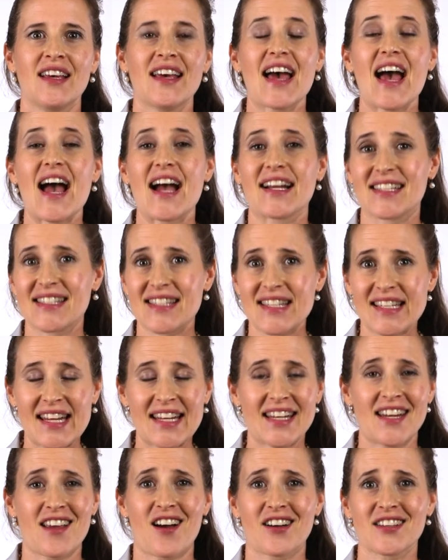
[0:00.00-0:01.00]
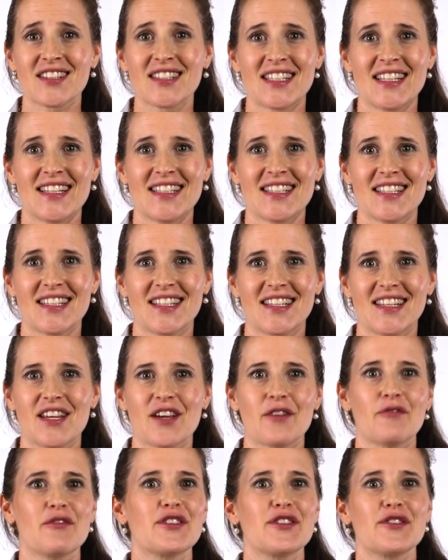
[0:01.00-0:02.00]
act as an antioxidant,
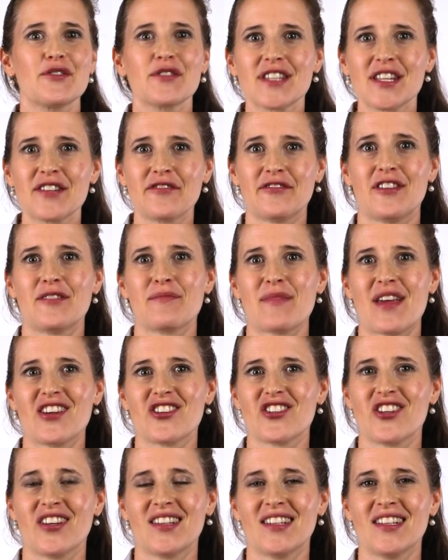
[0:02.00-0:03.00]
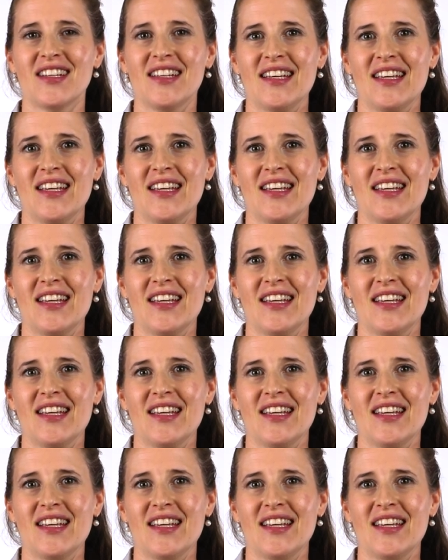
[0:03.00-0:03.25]
reduce inflammation,